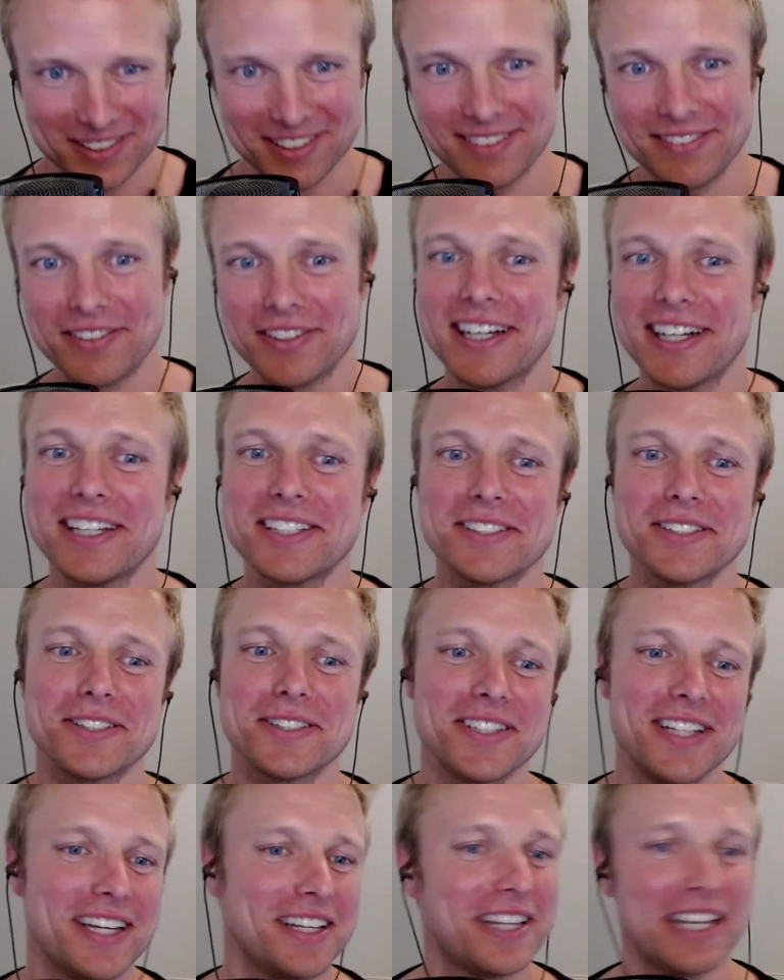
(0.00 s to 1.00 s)
If your answer to
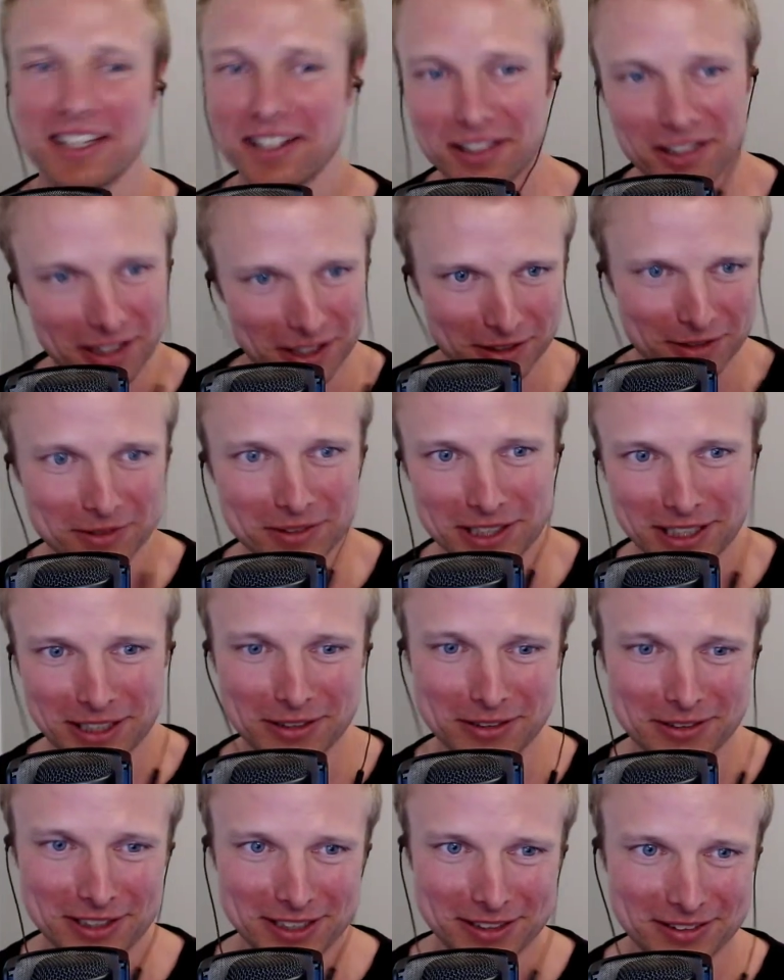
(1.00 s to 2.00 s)
that, like, no,
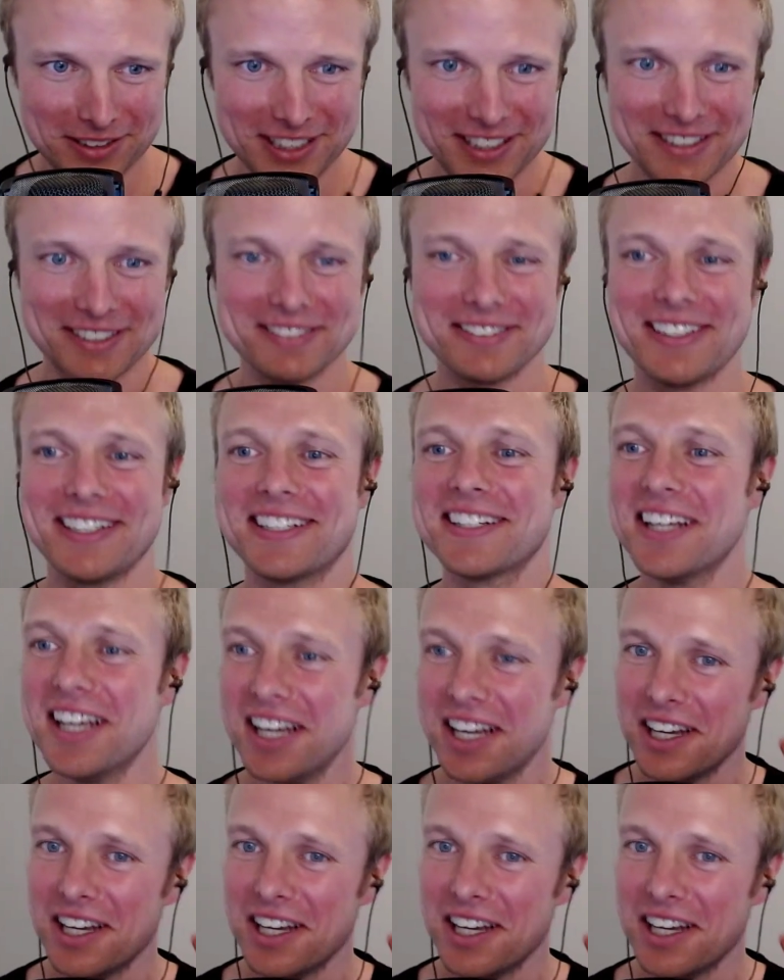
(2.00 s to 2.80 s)
no, no, no, right?